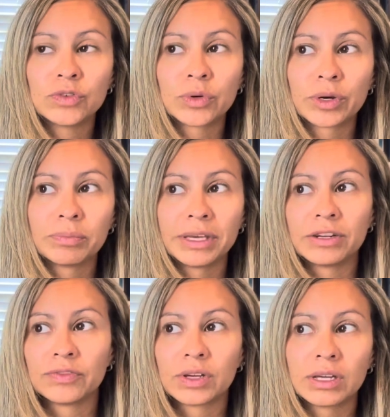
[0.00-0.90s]
or a bit
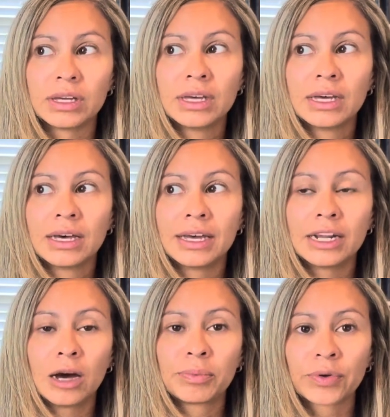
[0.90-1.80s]
of a an
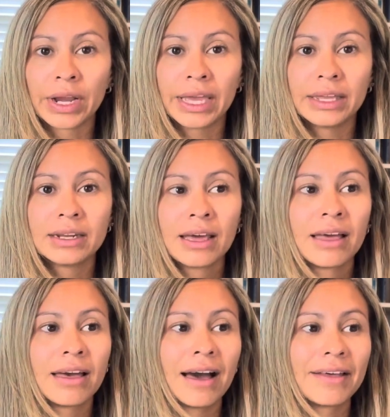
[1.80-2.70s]
upgrade,
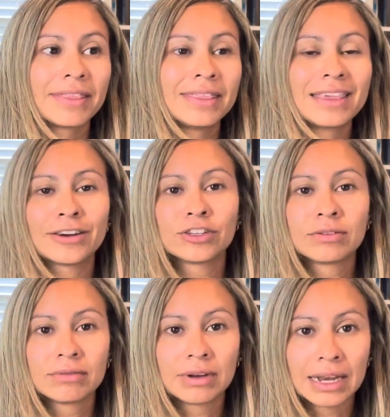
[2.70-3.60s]

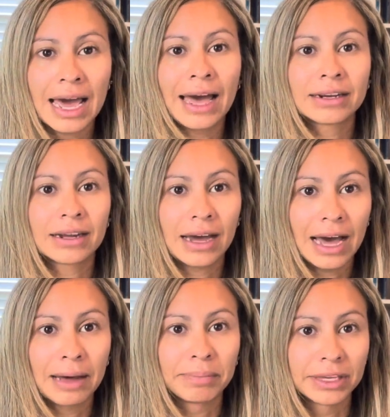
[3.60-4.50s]
they're not
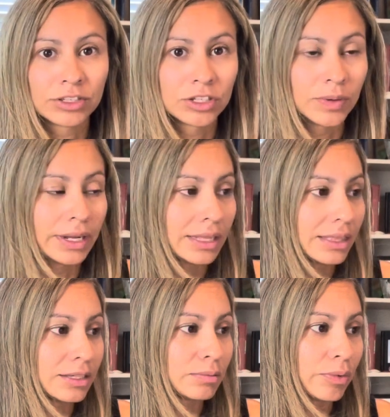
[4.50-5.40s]
hopping to it at
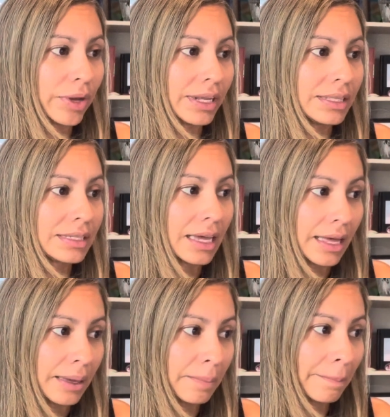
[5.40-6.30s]
this point in
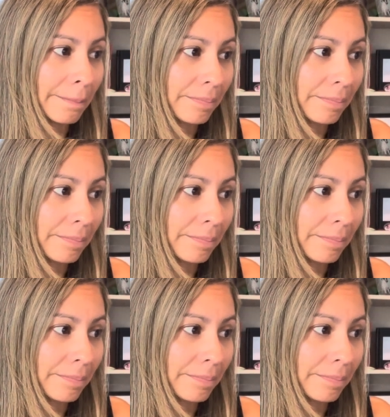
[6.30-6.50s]
time.